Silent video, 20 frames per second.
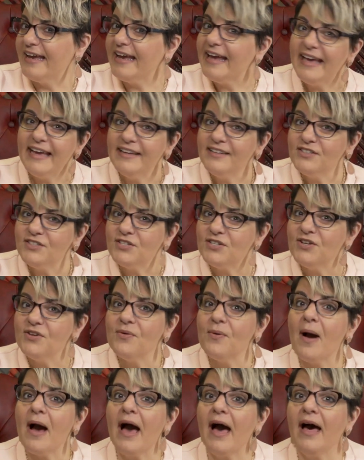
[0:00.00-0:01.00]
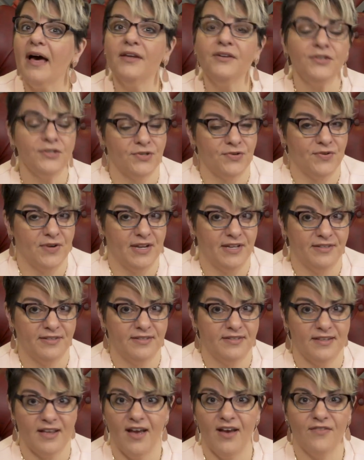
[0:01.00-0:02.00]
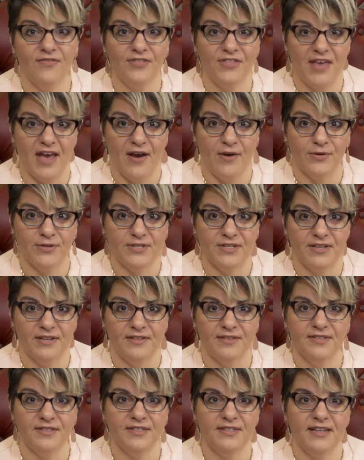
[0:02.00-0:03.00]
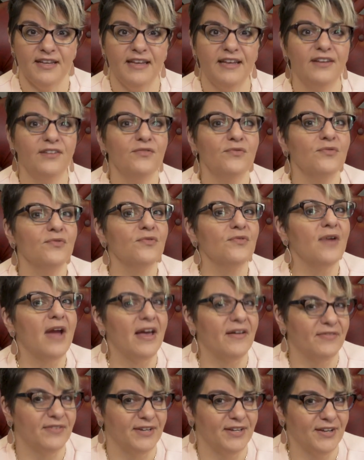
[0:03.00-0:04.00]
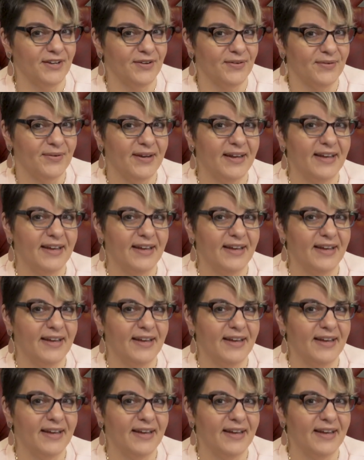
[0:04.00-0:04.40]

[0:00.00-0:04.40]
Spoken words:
into hundreds of thousands in revenue.